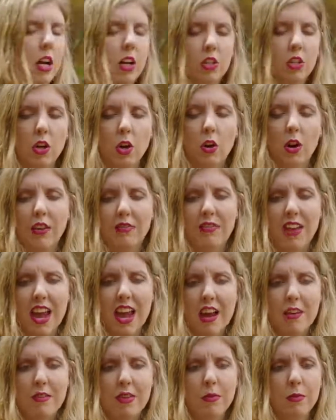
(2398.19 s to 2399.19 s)
So if
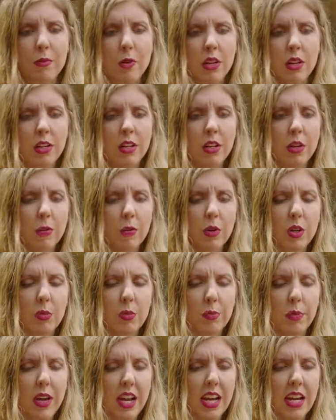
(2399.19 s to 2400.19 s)
everyone would
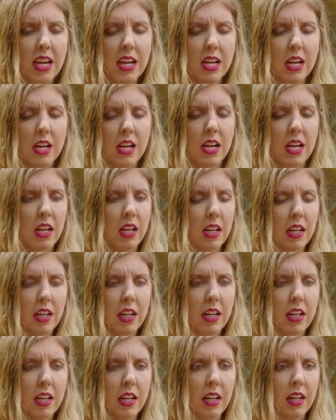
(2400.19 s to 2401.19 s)
pay
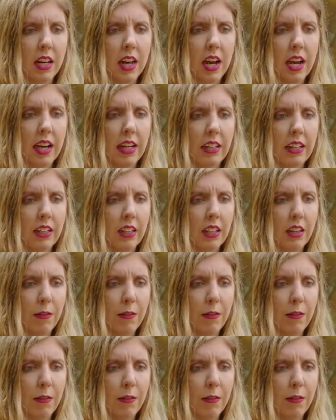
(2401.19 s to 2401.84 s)
like